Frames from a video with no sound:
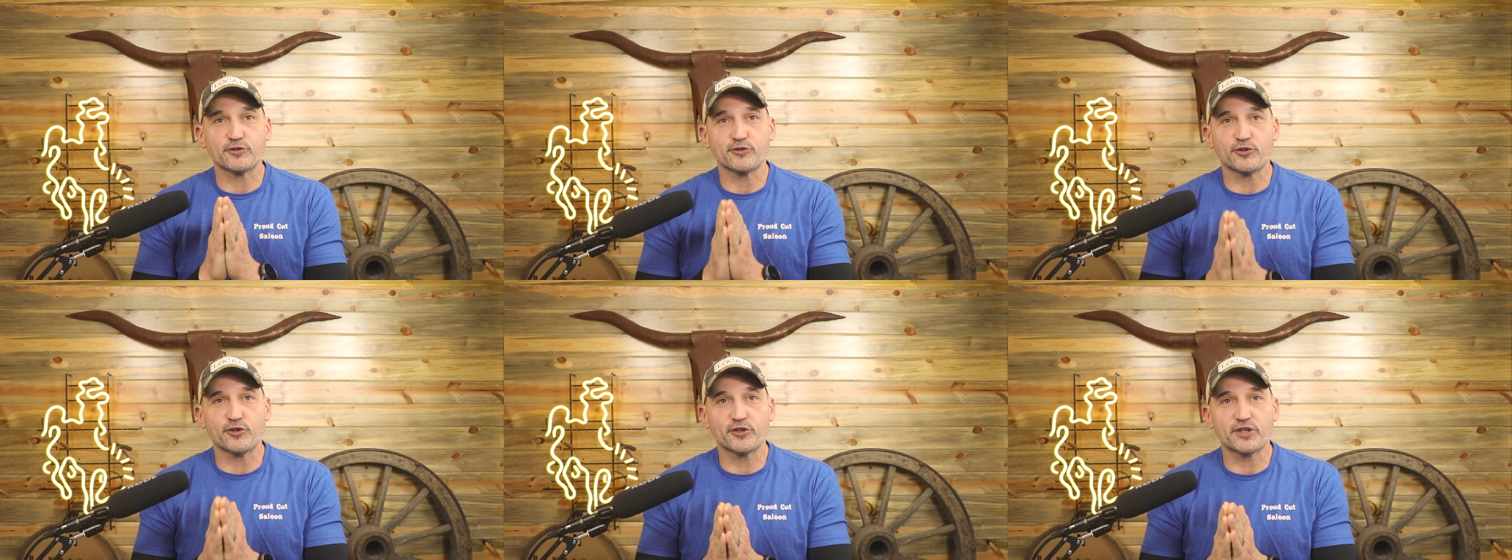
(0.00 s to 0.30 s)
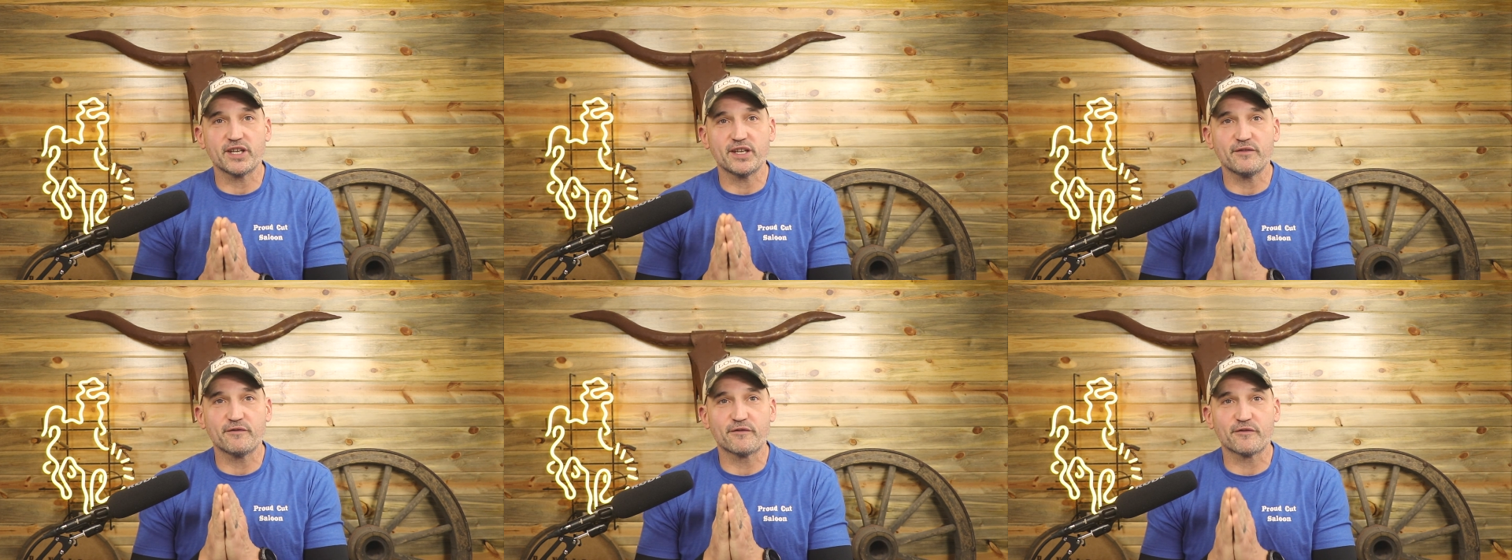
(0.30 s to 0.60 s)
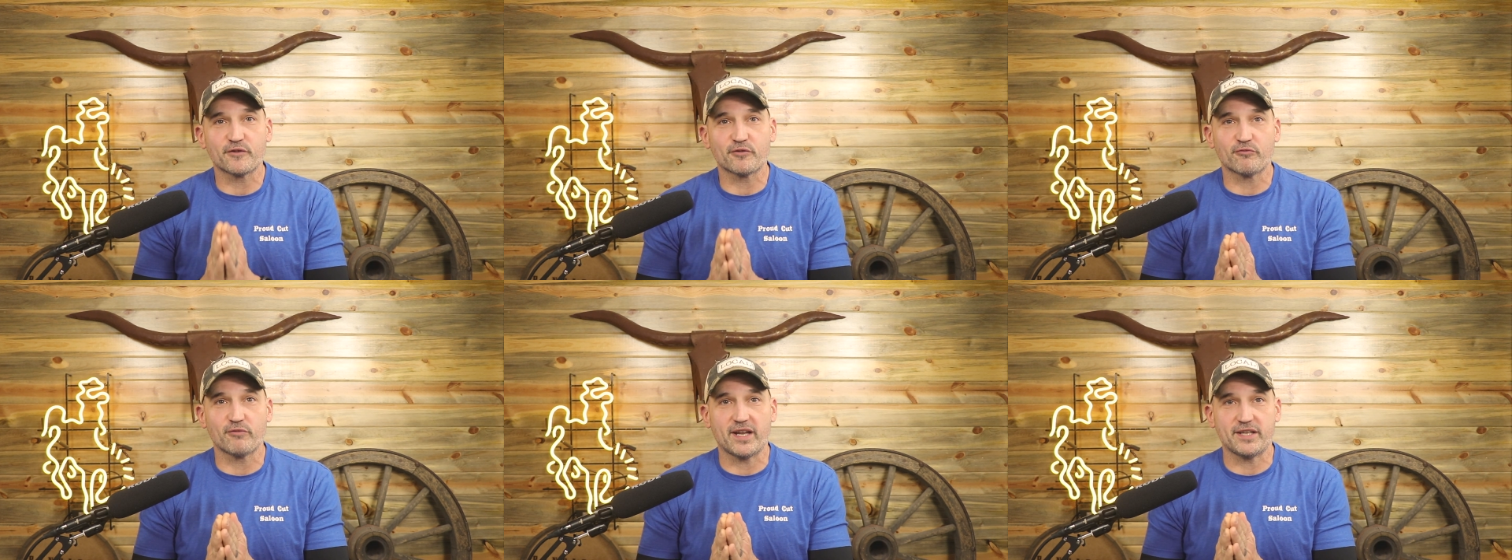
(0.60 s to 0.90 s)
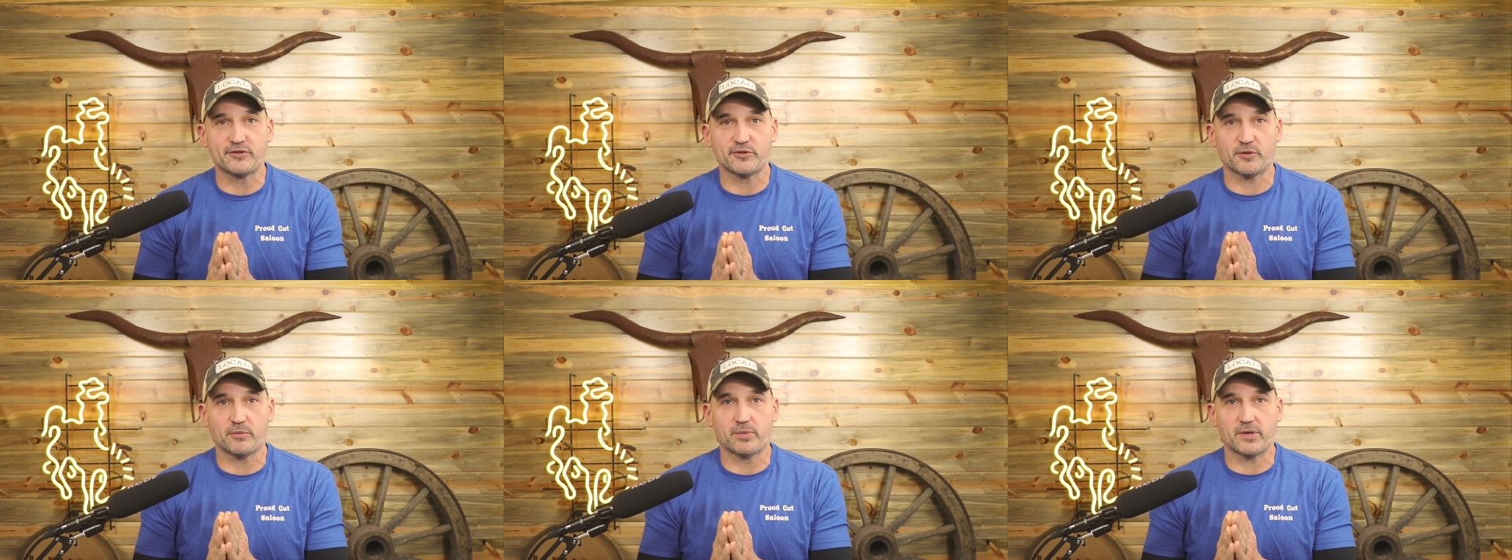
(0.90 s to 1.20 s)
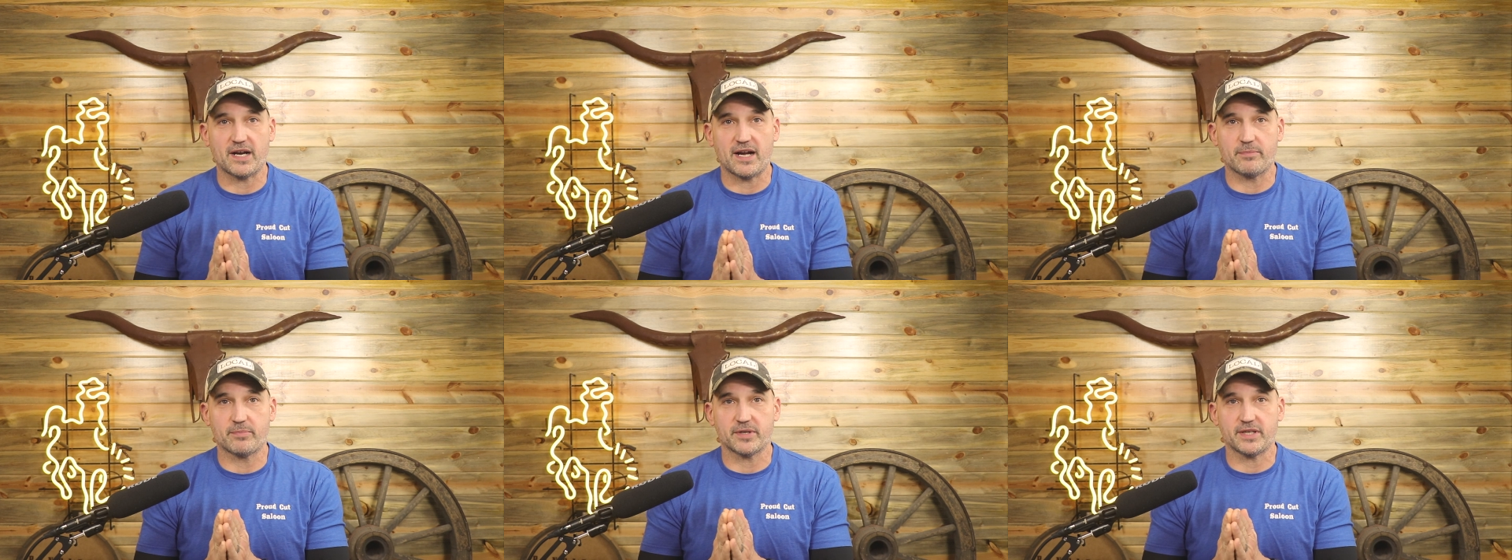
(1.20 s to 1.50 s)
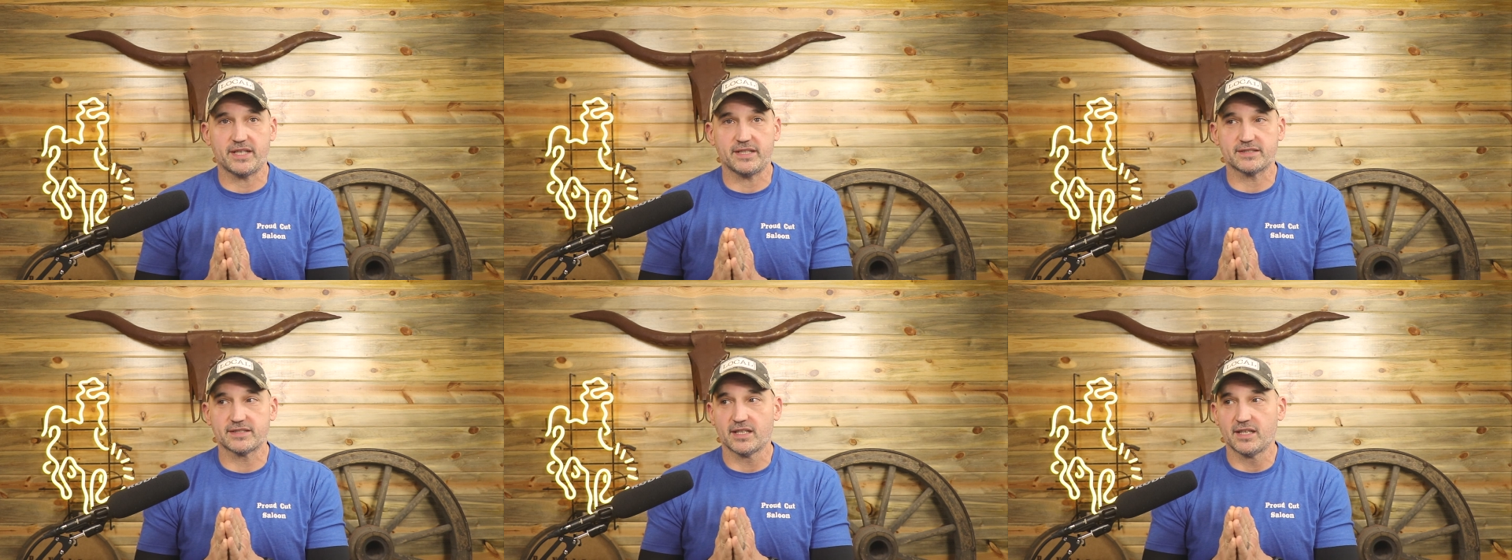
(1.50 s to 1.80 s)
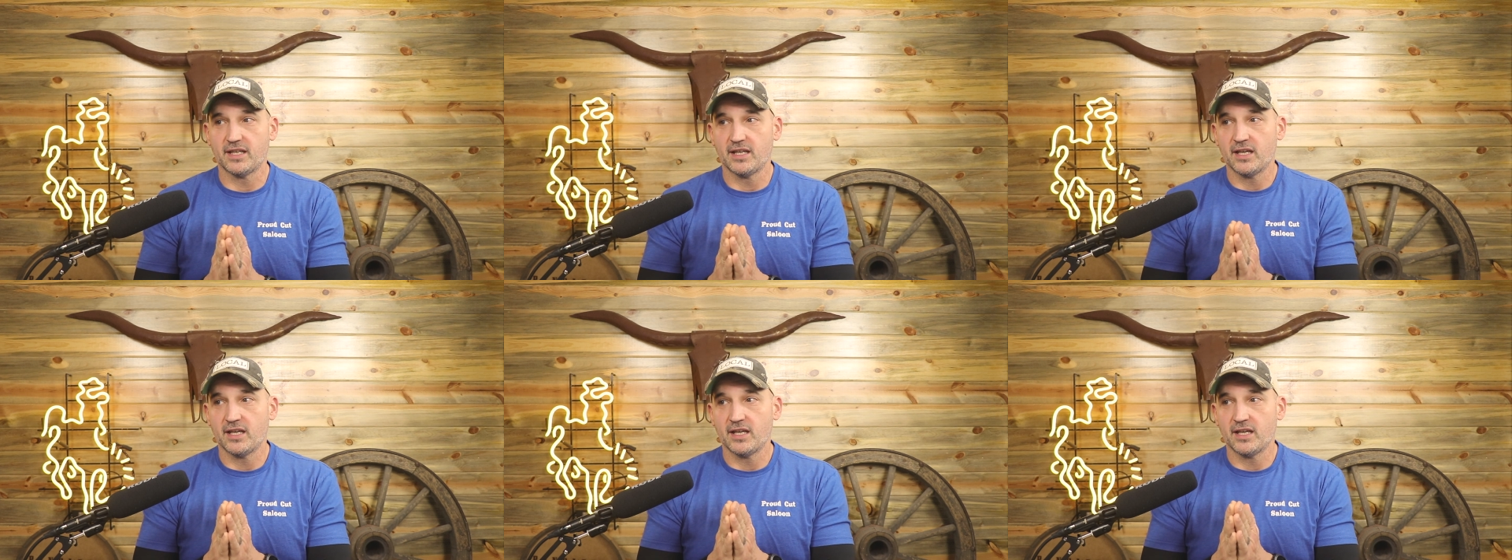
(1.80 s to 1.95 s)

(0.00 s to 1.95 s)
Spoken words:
looking for rental properties.